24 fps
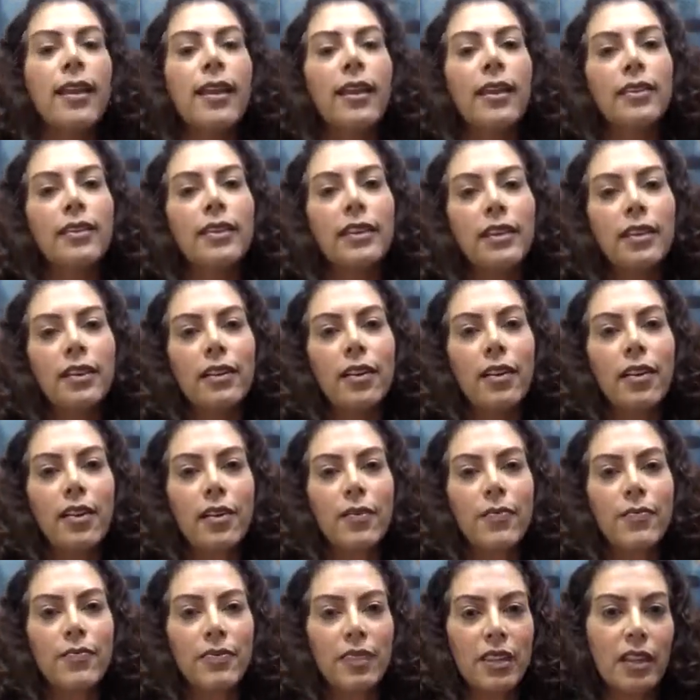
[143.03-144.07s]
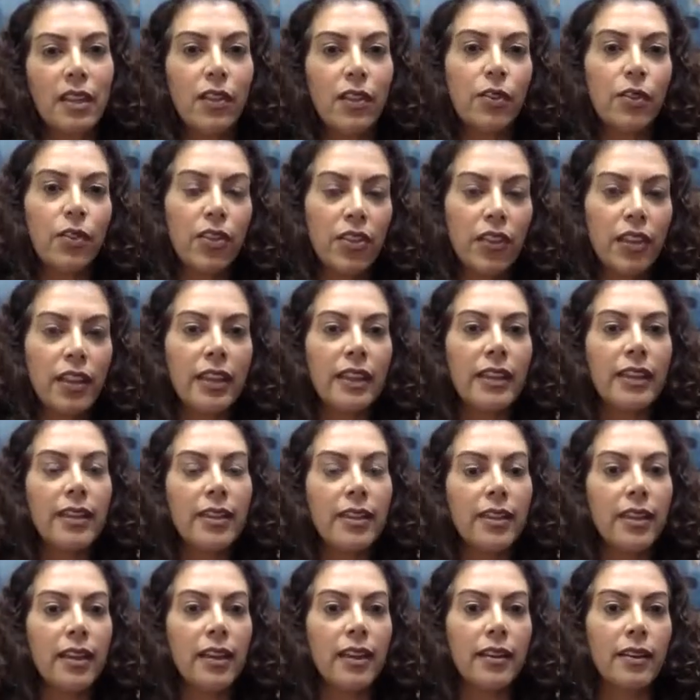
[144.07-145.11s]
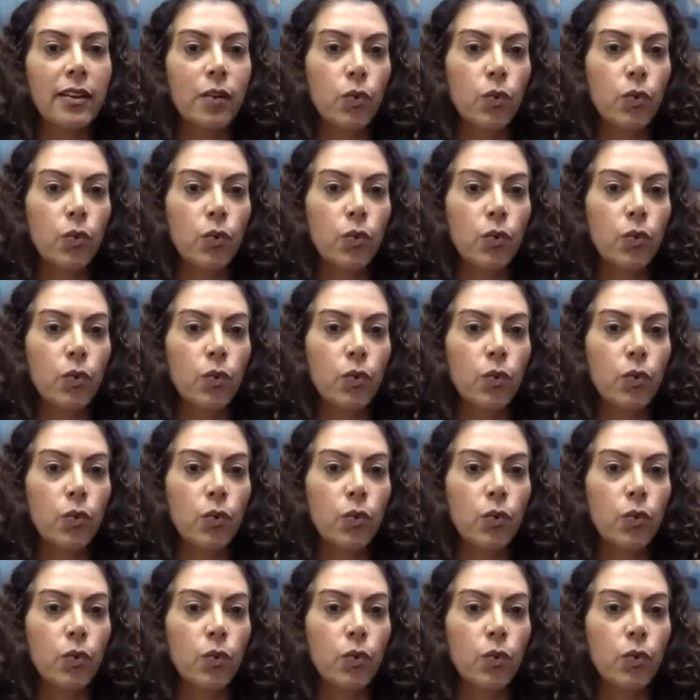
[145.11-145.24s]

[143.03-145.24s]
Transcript: The other thing that